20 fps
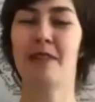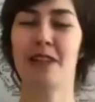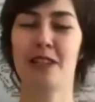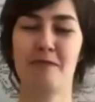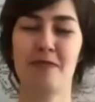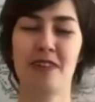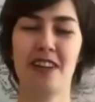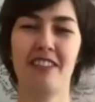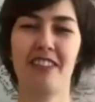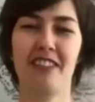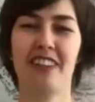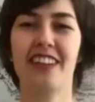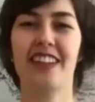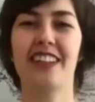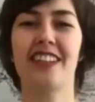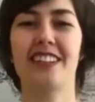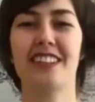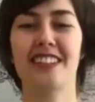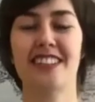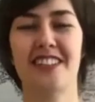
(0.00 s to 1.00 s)
must be a very
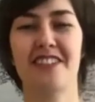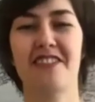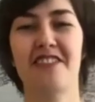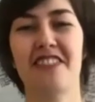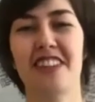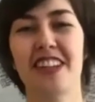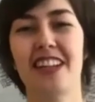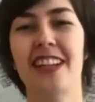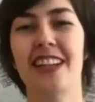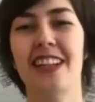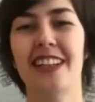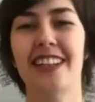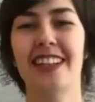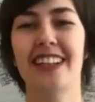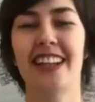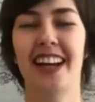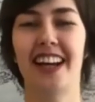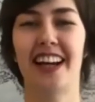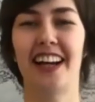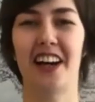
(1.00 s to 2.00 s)
interesting
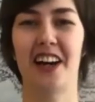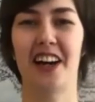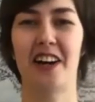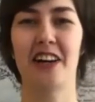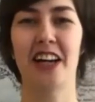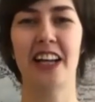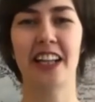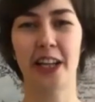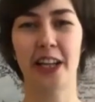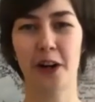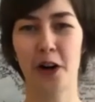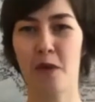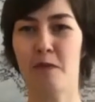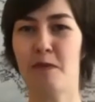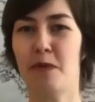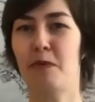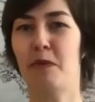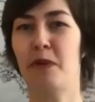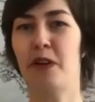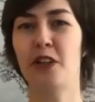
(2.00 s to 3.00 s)
feeling, uh, and I
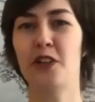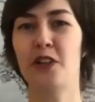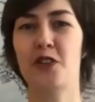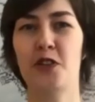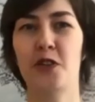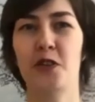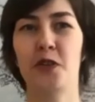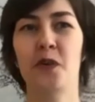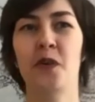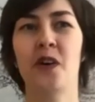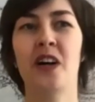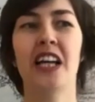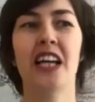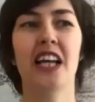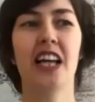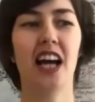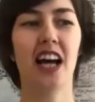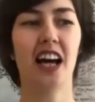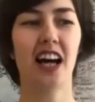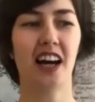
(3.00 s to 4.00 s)
hope it brings you
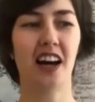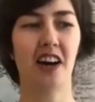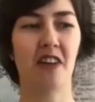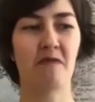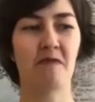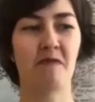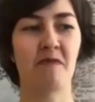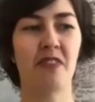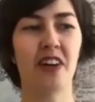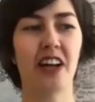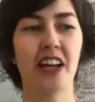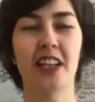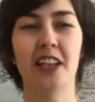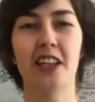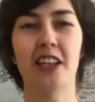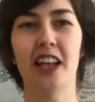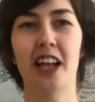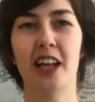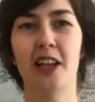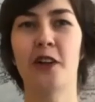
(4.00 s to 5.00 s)
um, a,
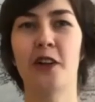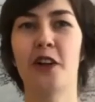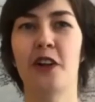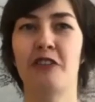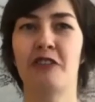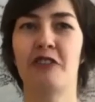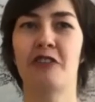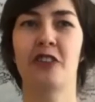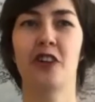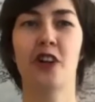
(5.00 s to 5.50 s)
a lot of